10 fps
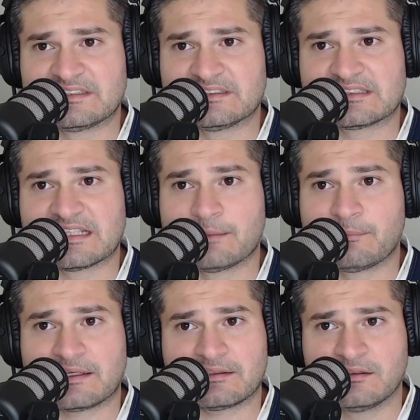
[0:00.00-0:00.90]
centre
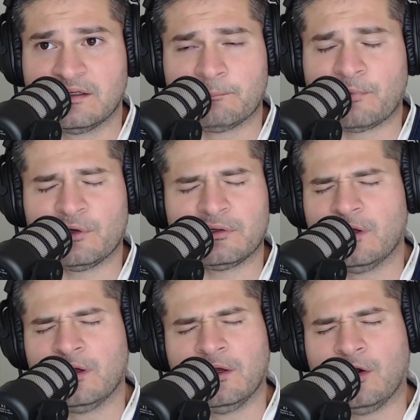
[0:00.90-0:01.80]
back, bro.
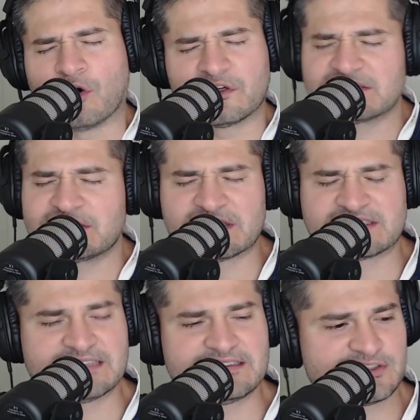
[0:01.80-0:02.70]
Honestly, I
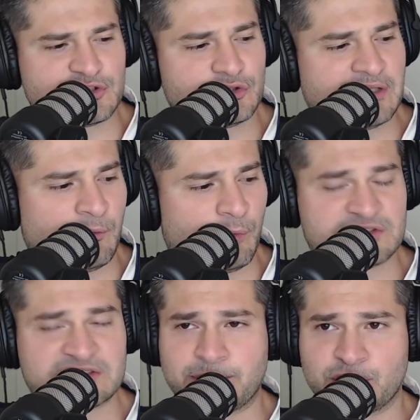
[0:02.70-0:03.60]
said this to our
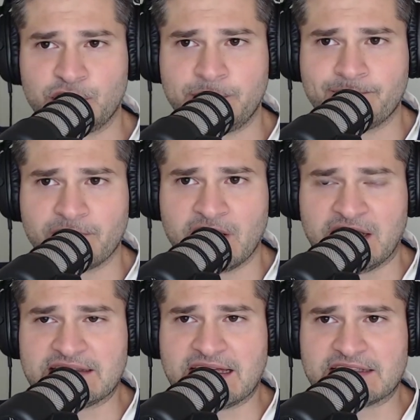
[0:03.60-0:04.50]
WhatsApp group
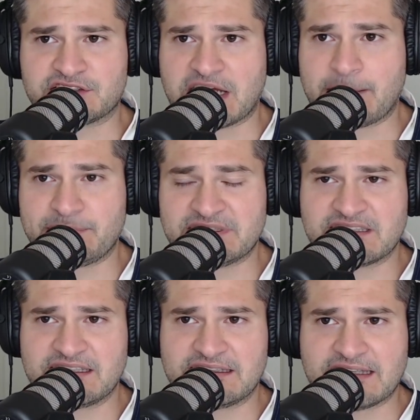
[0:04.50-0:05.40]
in that Champions
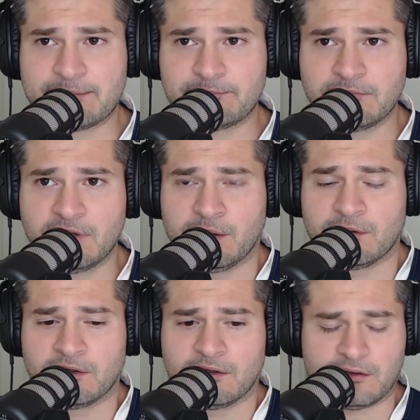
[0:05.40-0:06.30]
League game.
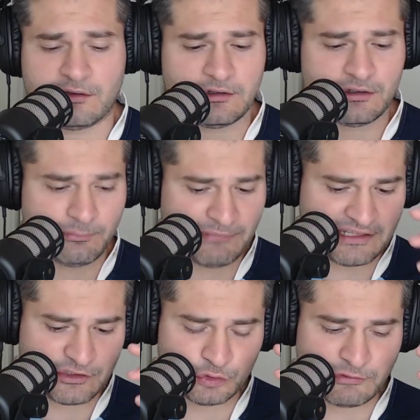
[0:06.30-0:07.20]
Oh man,
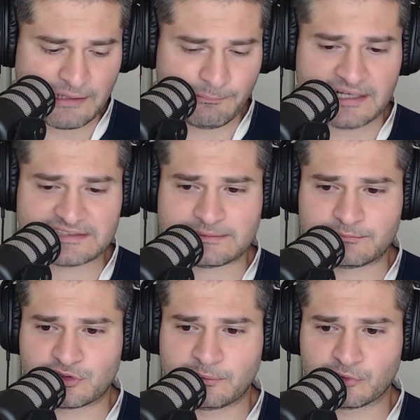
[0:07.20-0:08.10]
who ran past him?
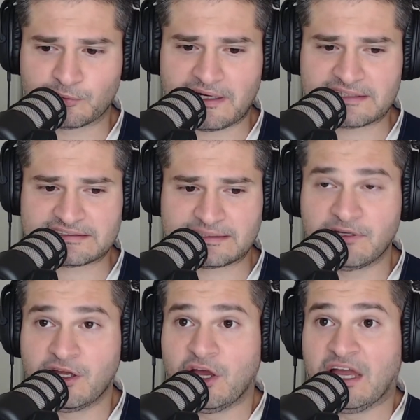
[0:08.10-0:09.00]
Dribbled past him.
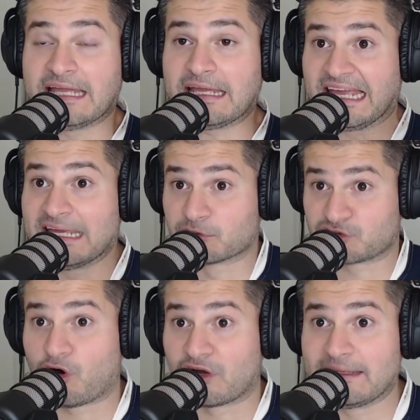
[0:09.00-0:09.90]
He was
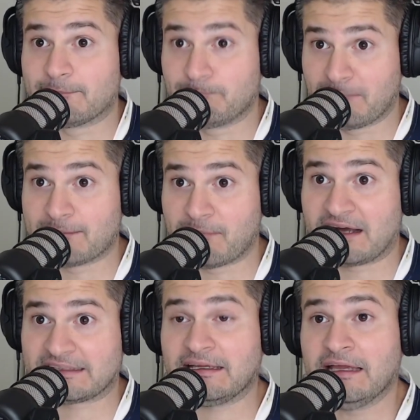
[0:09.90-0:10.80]
on him, man
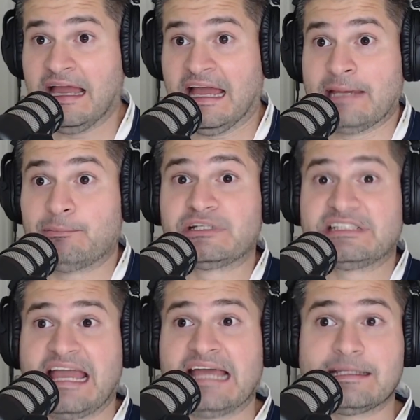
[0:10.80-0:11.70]
marking. He put his
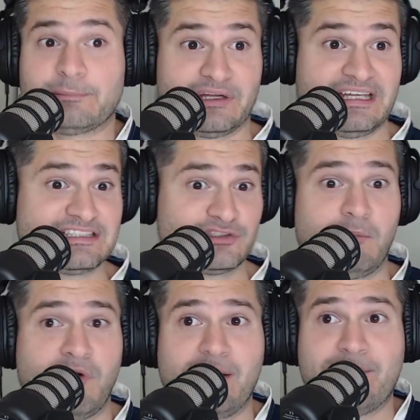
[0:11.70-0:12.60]
hand up, going, "He's not
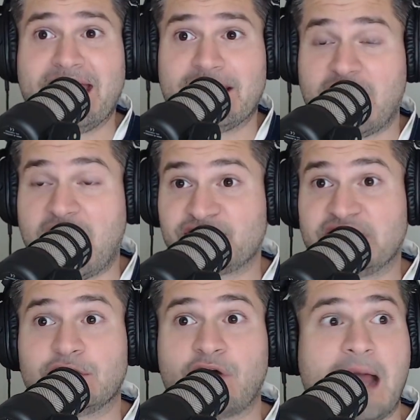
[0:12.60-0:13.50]
my man." After he
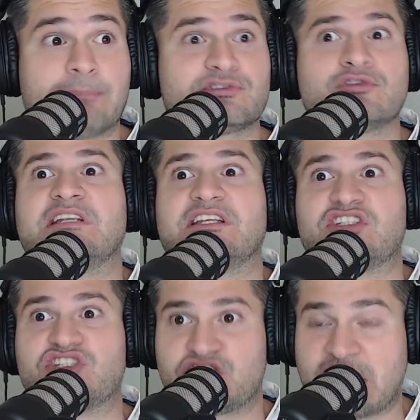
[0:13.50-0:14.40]
got absolutely
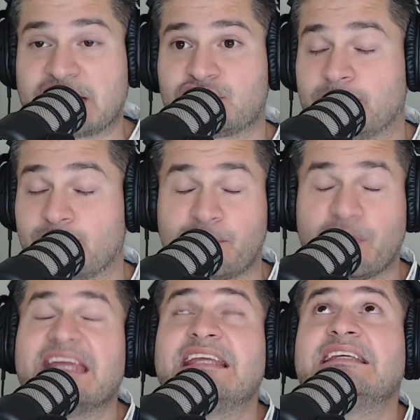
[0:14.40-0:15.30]
jack dribbled, bro.
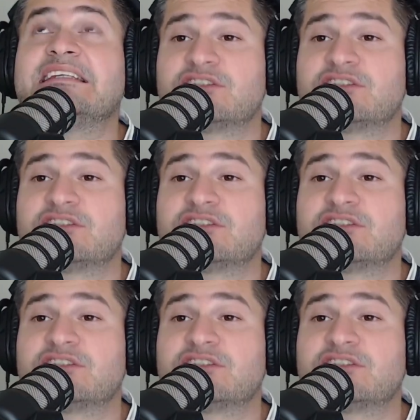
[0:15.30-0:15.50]
He is